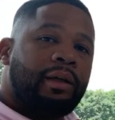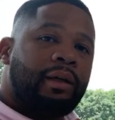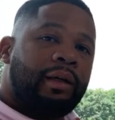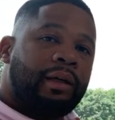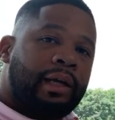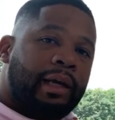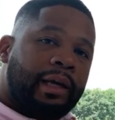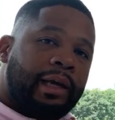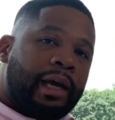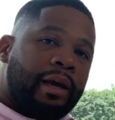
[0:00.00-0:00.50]

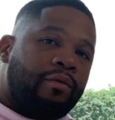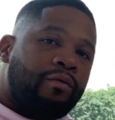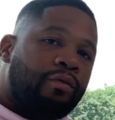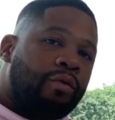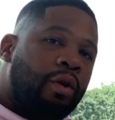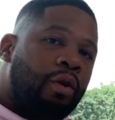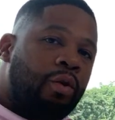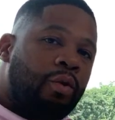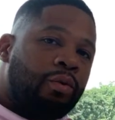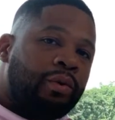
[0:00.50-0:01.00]
can get
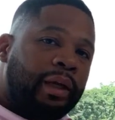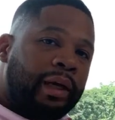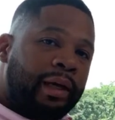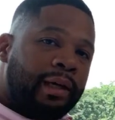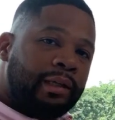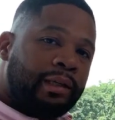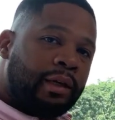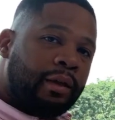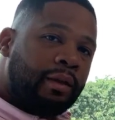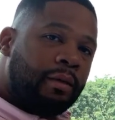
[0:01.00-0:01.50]
rolled
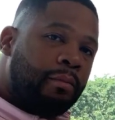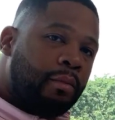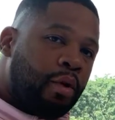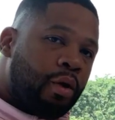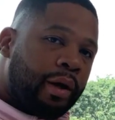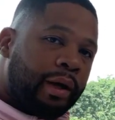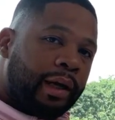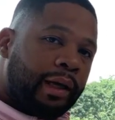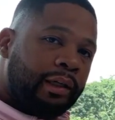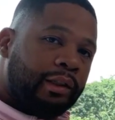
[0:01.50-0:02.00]
into the
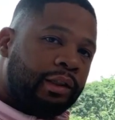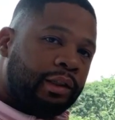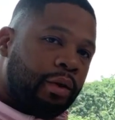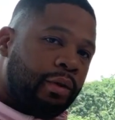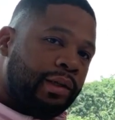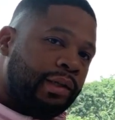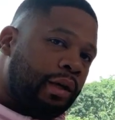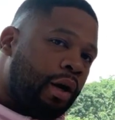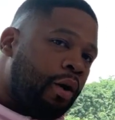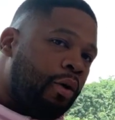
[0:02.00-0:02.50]
mortgage. So
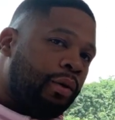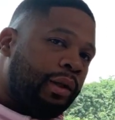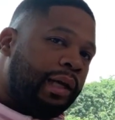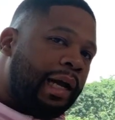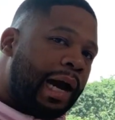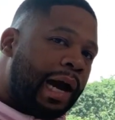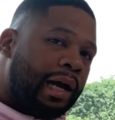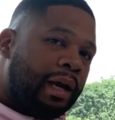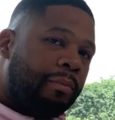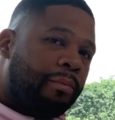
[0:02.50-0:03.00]
his only
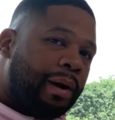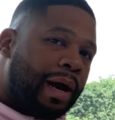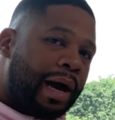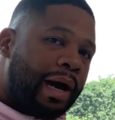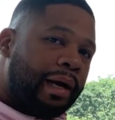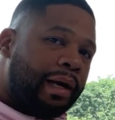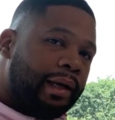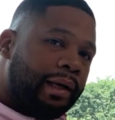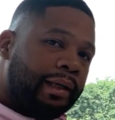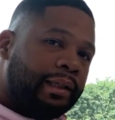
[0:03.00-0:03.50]

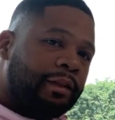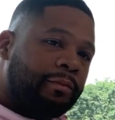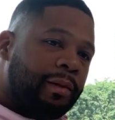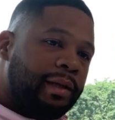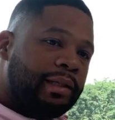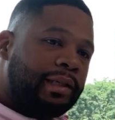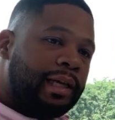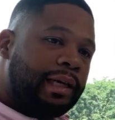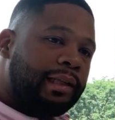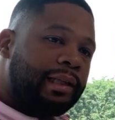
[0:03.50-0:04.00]
out-of-pocket
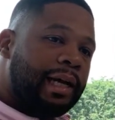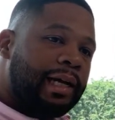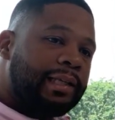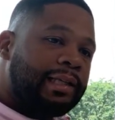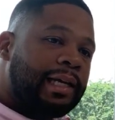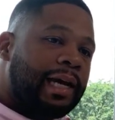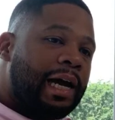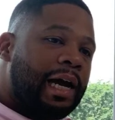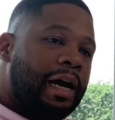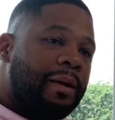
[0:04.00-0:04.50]
expense at that
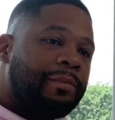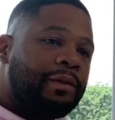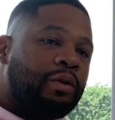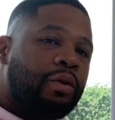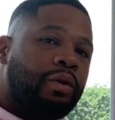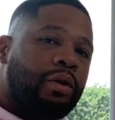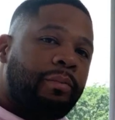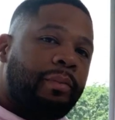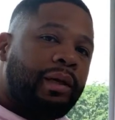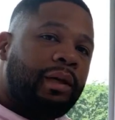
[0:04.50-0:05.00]
time is
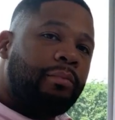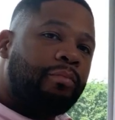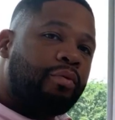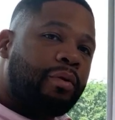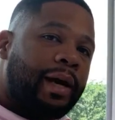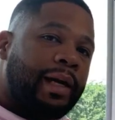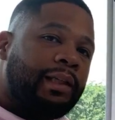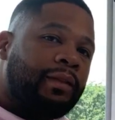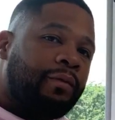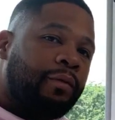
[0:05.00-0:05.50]
going to be the
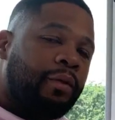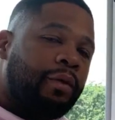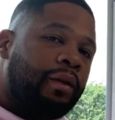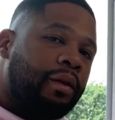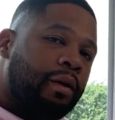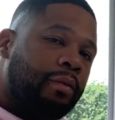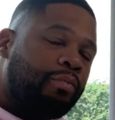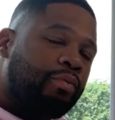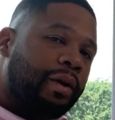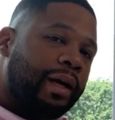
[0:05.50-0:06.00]
price for
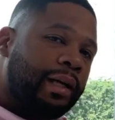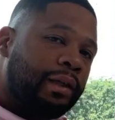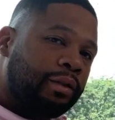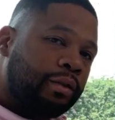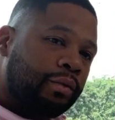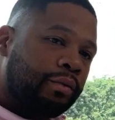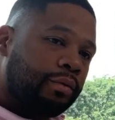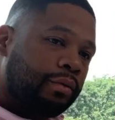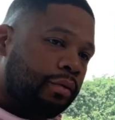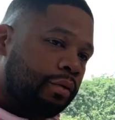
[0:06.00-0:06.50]
the
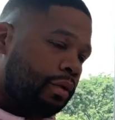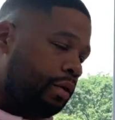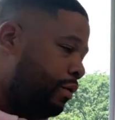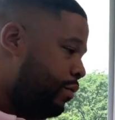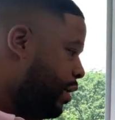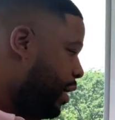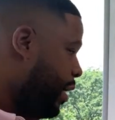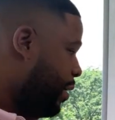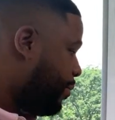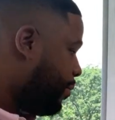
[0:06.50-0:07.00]
appraisal. All
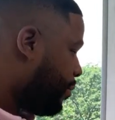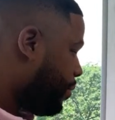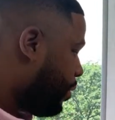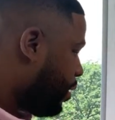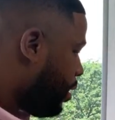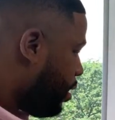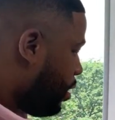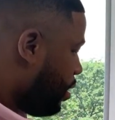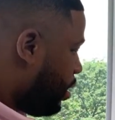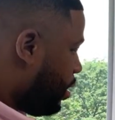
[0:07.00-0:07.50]
right.
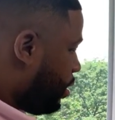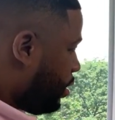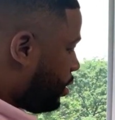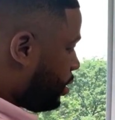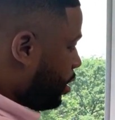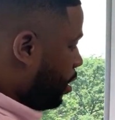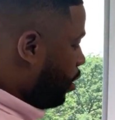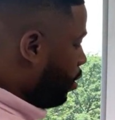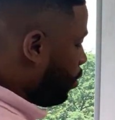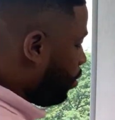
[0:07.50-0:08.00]

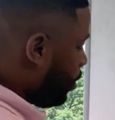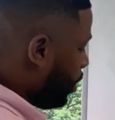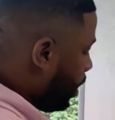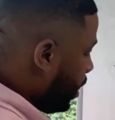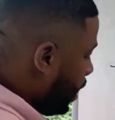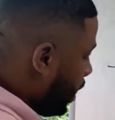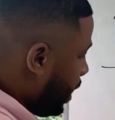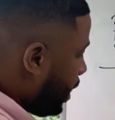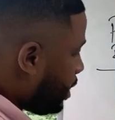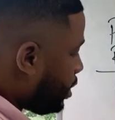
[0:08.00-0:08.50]
So
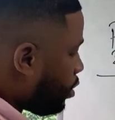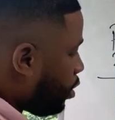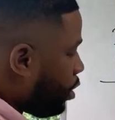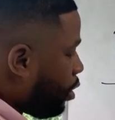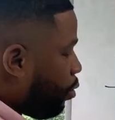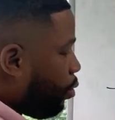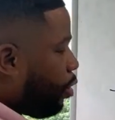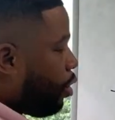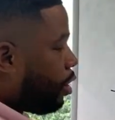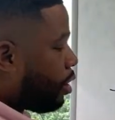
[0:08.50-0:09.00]
he's going
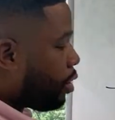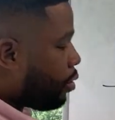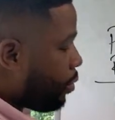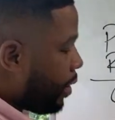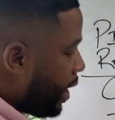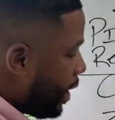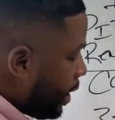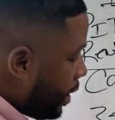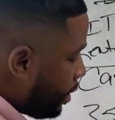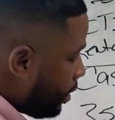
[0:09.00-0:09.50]
to walk
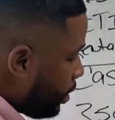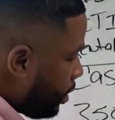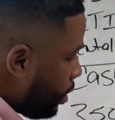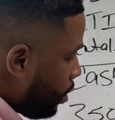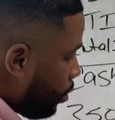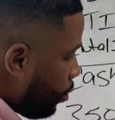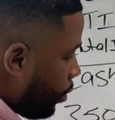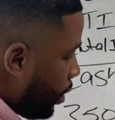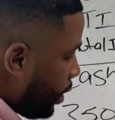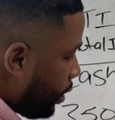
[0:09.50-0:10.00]
away
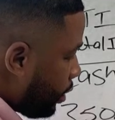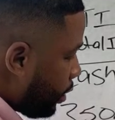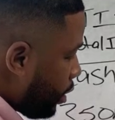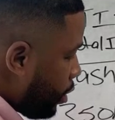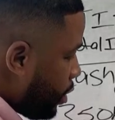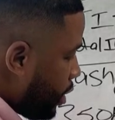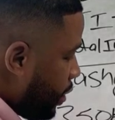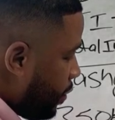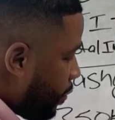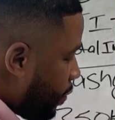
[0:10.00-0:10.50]
with
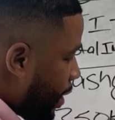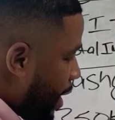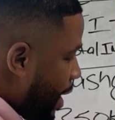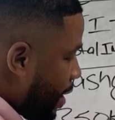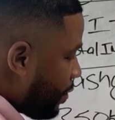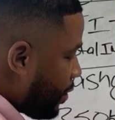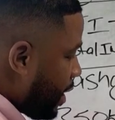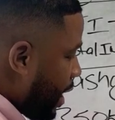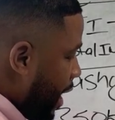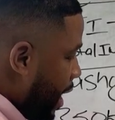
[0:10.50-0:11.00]

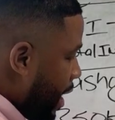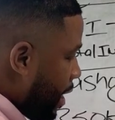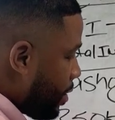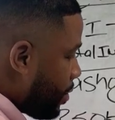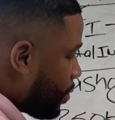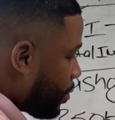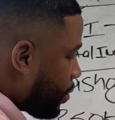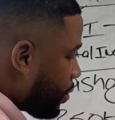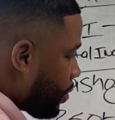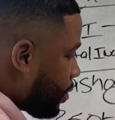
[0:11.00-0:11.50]
35k
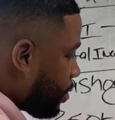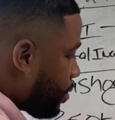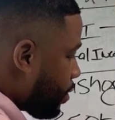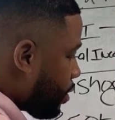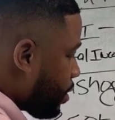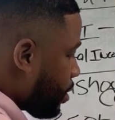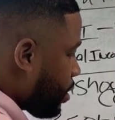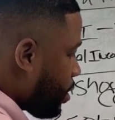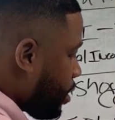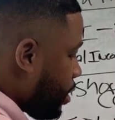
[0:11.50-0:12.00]

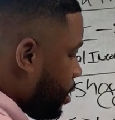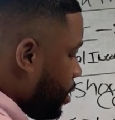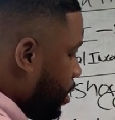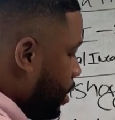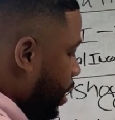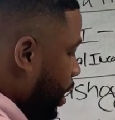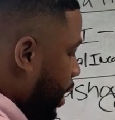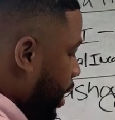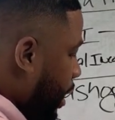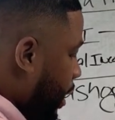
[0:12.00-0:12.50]

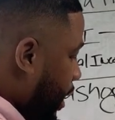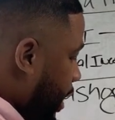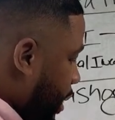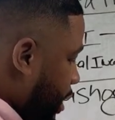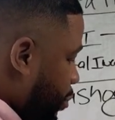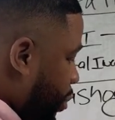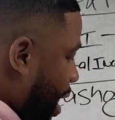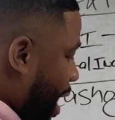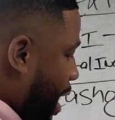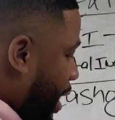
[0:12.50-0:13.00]
in
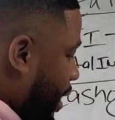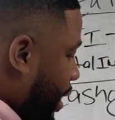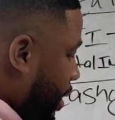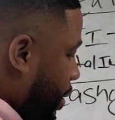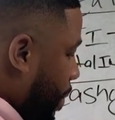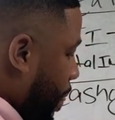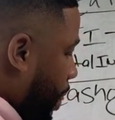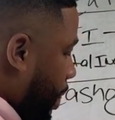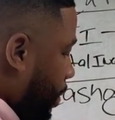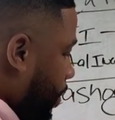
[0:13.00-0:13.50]
his pocket,
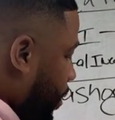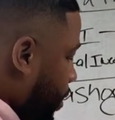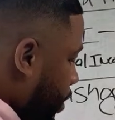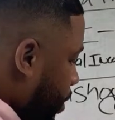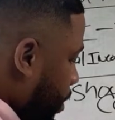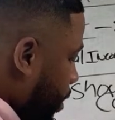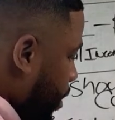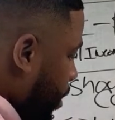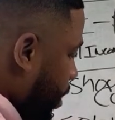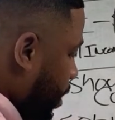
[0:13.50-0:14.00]

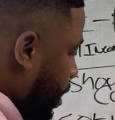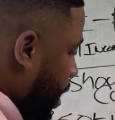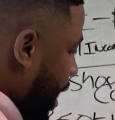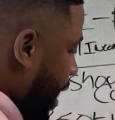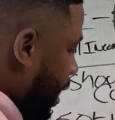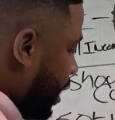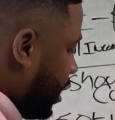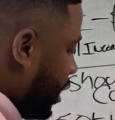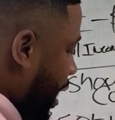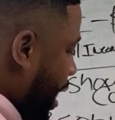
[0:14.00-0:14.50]

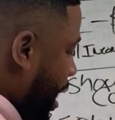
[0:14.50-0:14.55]
cash